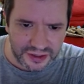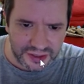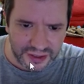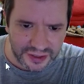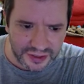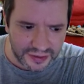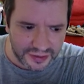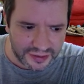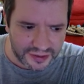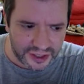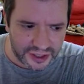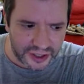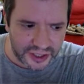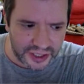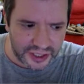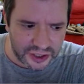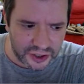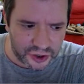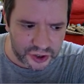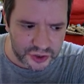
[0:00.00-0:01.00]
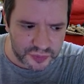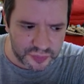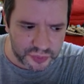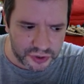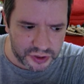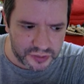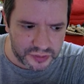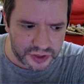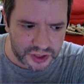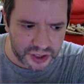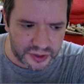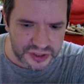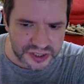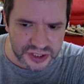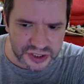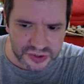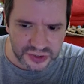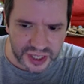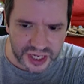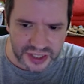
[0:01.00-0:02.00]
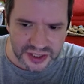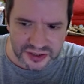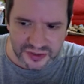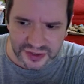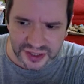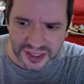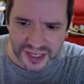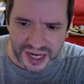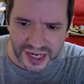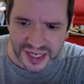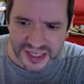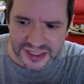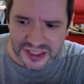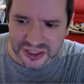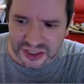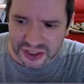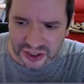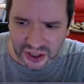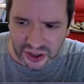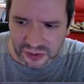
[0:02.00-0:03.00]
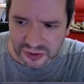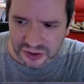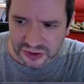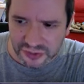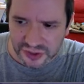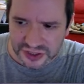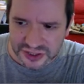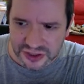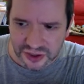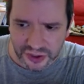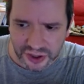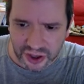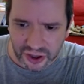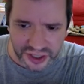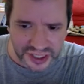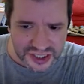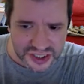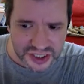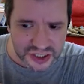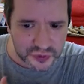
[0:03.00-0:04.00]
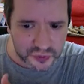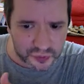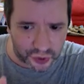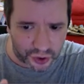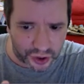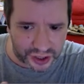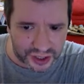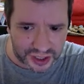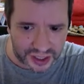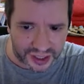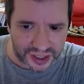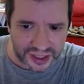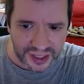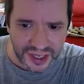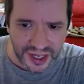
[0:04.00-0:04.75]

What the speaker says: There he goes. Boom, goes into action. The guy has no clue what's going on. He's just working.